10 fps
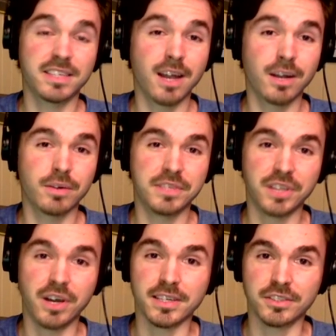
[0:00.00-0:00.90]
the color of his
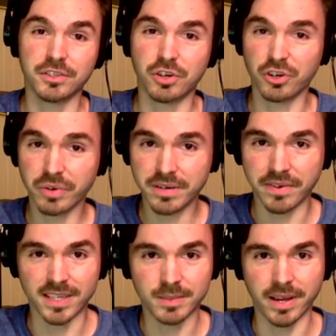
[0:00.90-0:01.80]
eyes. So he's got
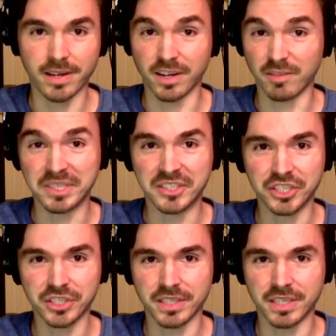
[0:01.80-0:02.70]
green face paint, and i
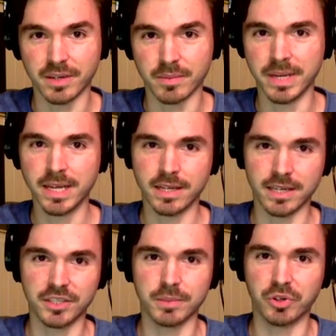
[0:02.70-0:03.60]
positioned him
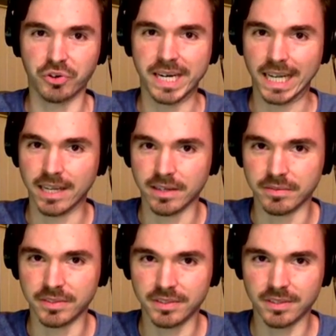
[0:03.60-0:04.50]
near some green
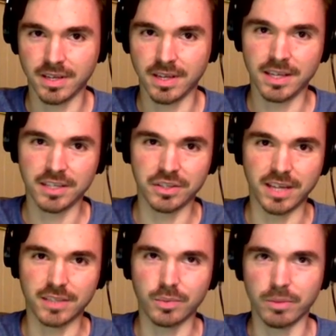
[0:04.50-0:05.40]
leaves. So
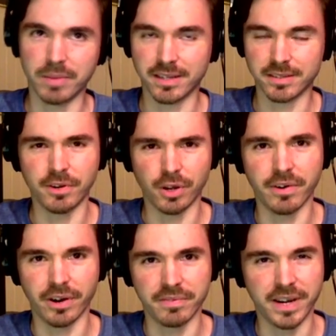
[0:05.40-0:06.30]
that's what makes the
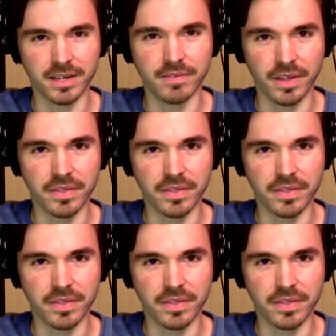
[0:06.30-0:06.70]
photo very effective, I